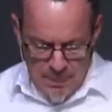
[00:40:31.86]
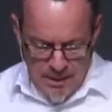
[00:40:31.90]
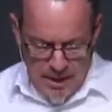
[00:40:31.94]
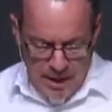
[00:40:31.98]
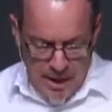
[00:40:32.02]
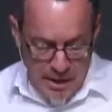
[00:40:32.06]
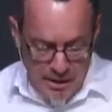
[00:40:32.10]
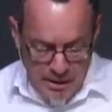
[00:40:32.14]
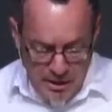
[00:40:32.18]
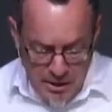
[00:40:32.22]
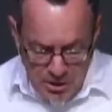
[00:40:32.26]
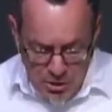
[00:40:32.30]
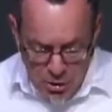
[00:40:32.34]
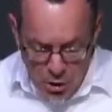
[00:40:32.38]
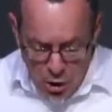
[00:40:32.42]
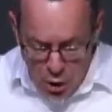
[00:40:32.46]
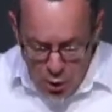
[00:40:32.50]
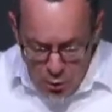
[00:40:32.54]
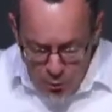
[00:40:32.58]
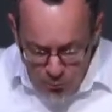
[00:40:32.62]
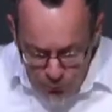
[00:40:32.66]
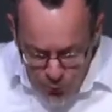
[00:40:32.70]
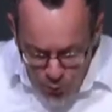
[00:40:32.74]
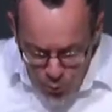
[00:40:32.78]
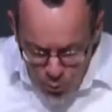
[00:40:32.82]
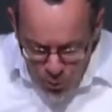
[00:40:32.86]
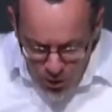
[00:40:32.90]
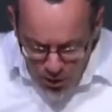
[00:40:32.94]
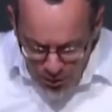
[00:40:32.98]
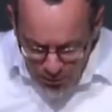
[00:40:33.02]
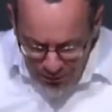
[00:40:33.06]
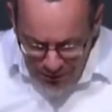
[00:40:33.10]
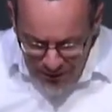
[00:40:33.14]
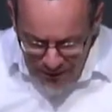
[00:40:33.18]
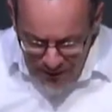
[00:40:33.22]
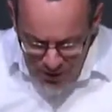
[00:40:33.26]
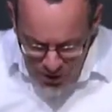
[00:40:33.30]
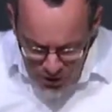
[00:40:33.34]
And it is
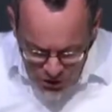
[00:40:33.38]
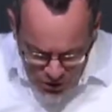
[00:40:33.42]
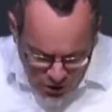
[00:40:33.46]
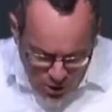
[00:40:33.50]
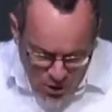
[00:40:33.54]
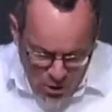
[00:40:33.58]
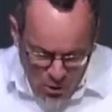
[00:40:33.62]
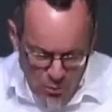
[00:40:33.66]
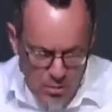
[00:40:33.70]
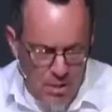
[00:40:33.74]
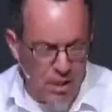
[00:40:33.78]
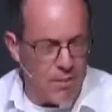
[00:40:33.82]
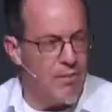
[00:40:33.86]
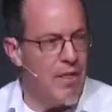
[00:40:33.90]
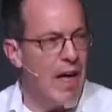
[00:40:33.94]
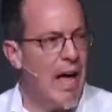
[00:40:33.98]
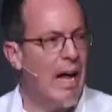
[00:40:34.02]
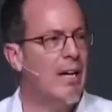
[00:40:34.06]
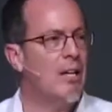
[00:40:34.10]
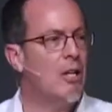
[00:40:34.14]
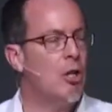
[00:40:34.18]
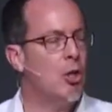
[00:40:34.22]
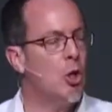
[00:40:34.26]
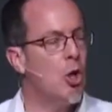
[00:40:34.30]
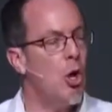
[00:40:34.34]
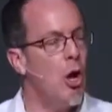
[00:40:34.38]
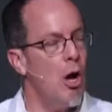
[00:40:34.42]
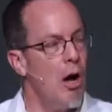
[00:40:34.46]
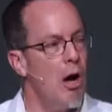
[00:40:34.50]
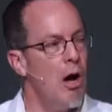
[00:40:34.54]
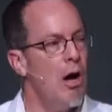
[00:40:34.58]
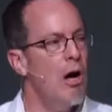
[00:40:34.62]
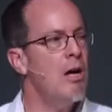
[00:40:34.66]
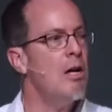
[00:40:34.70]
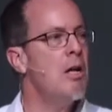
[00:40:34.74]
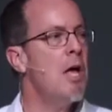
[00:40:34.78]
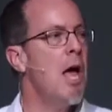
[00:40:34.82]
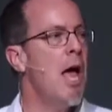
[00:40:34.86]
overwhelmingly shown that
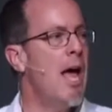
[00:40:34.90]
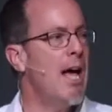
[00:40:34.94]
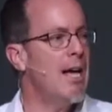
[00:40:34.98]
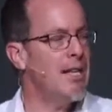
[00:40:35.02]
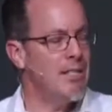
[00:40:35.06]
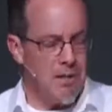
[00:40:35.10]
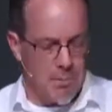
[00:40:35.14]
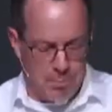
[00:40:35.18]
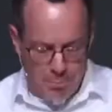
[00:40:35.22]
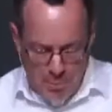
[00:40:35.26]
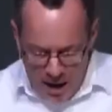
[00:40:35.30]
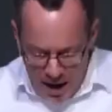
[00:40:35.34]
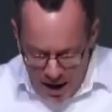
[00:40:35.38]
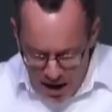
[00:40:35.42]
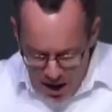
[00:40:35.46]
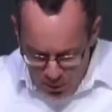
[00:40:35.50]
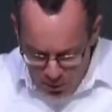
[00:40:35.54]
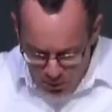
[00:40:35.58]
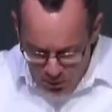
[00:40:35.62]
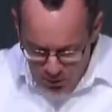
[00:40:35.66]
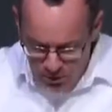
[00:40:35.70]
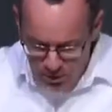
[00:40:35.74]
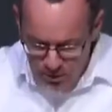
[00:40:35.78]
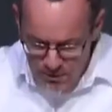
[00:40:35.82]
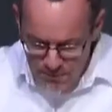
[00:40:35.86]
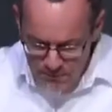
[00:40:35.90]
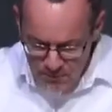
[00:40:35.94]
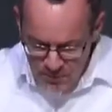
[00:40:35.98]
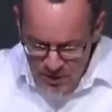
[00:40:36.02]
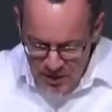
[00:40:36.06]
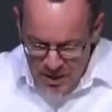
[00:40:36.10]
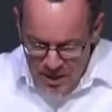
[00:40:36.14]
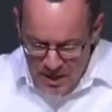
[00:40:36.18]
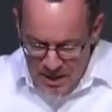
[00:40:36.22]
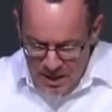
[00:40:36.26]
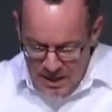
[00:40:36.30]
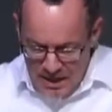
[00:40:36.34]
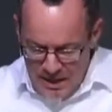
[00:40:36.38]
law as a power
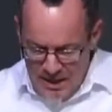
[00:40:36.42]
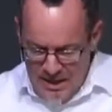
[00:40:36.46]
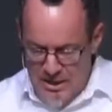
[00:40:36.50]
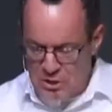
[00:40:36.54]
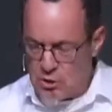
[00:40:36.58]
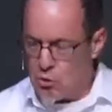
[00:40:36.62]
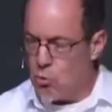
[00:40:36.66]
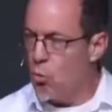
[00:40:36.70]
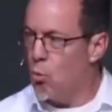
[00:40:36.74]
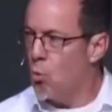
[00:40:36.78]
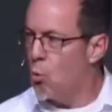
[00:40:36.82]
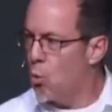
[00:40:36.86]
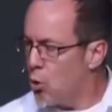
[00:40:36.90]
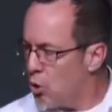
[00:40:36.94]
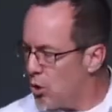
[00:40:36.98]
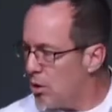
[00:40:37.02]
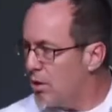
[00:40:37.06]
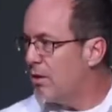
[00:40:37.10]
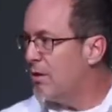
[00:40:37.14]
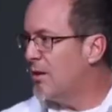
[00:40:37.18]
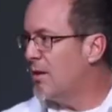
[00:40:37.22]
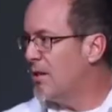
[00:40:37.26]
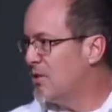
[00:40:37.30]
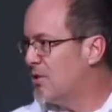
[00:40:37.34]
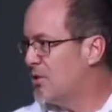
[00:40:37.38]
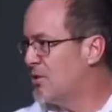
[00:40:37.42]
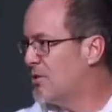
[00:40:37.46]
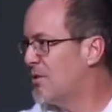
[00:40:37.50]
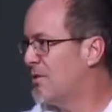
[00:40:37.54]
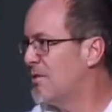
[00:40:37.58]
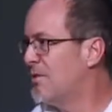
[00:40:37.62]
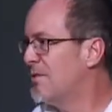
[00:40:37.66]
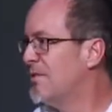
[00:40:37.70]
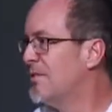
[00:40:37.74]
is worthless